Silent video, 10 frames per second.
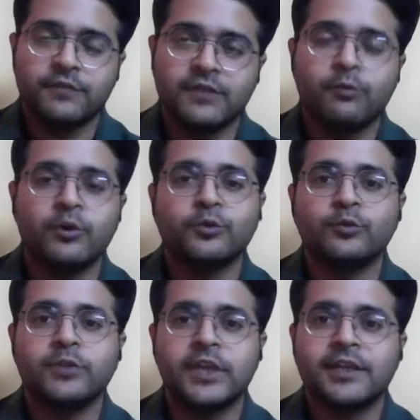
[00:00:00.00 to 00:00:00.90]
if they want
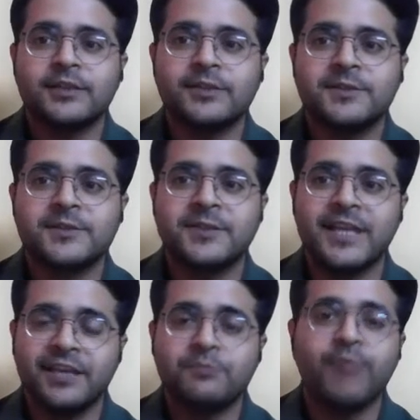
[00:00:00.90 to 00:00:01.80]
to like
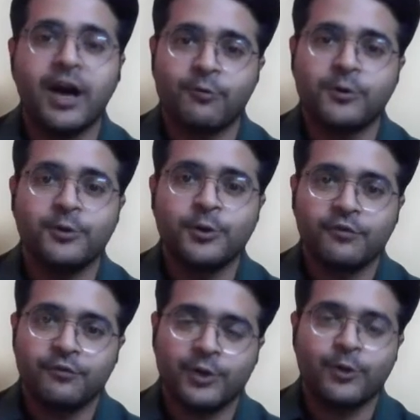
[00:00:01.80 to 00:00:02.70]
stay in power
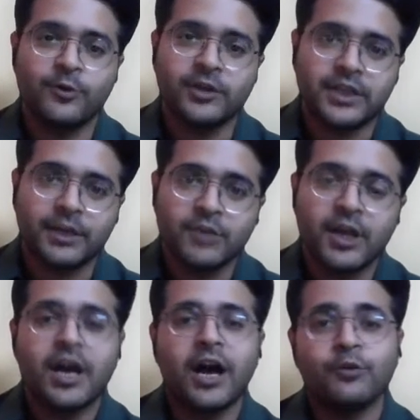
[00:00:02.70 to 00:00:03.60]
for a longer time
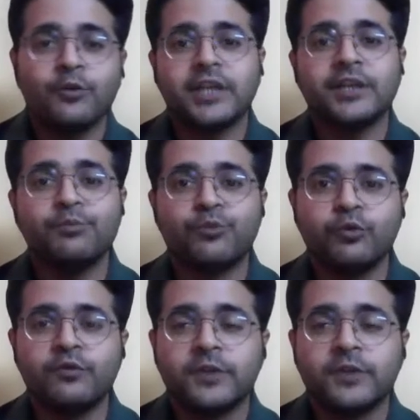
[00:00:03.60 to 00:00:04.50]
how they can
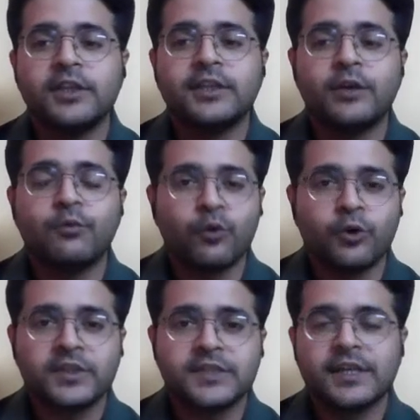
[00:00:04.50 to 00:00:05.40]
improve their
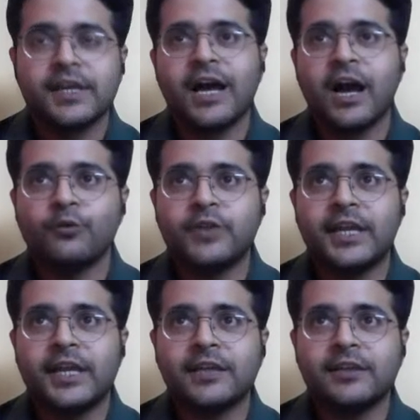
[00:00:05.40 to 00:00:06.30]
works how they
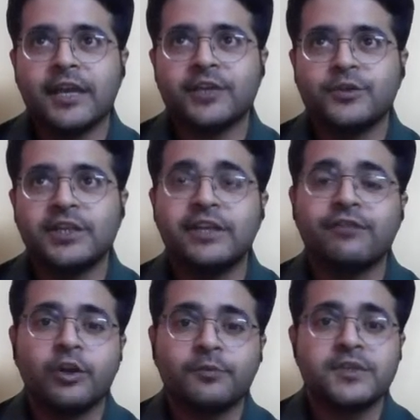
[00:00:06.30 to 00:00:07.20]
can actually
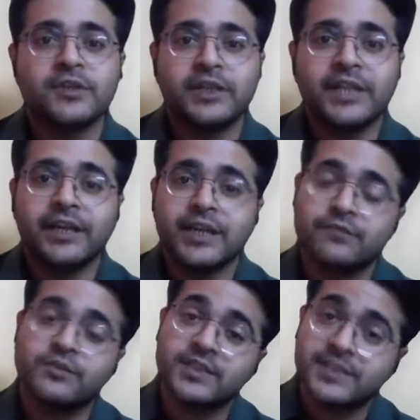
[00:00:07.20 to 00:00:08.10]
develop certain
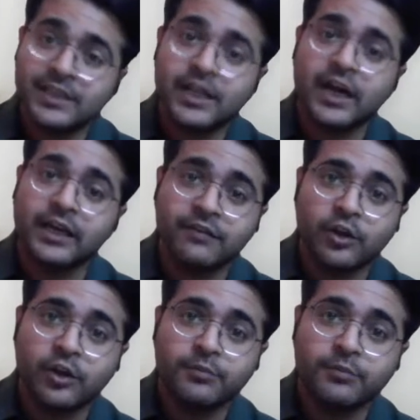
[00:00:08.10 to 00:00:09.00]
areas which are still
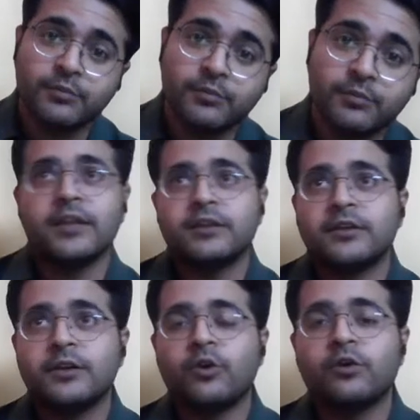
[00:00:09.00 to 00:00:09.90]
undeveloped
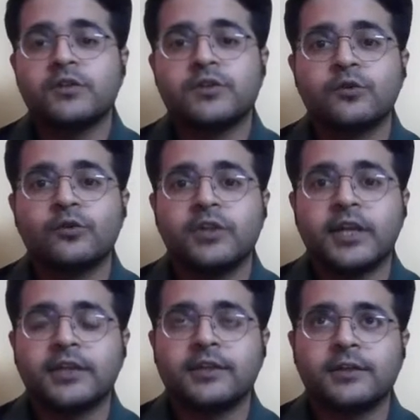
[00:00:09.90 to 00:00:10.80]
and also
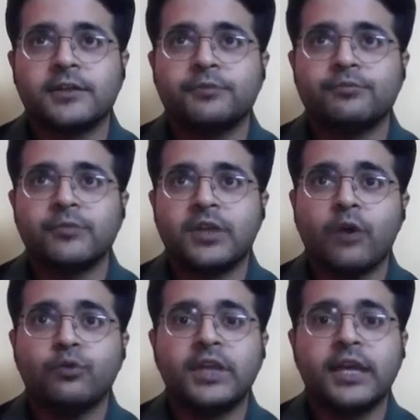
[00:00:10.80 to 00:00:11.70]
like um,
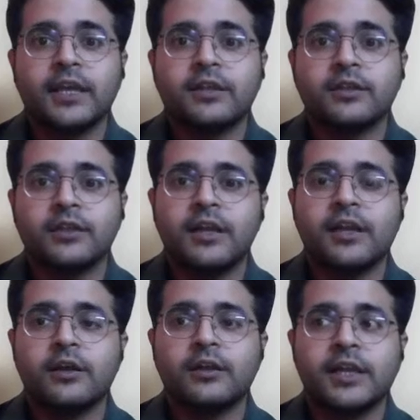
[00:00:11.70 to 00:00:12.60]
how they can
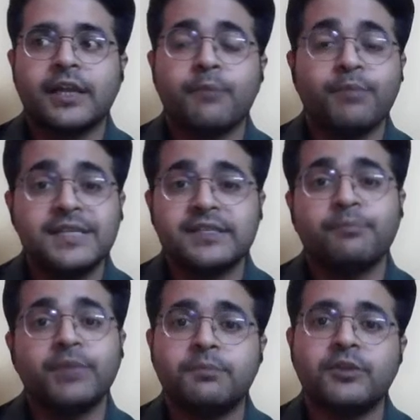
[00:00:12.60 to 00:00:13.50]
uh, like appease
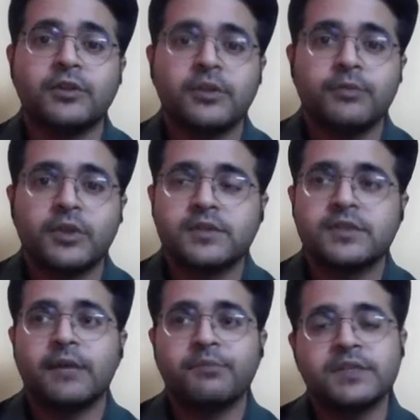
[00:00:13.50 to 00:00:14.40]
the people because
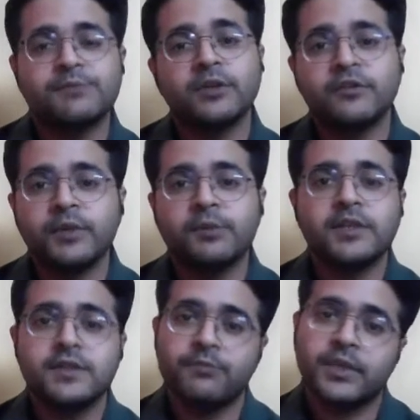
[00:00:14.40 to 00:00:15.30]
the appeasement of
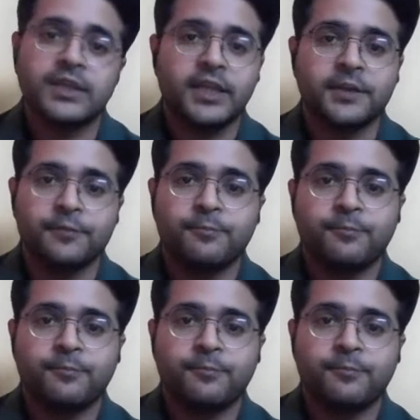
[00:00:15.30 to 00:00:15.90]
people is the main thing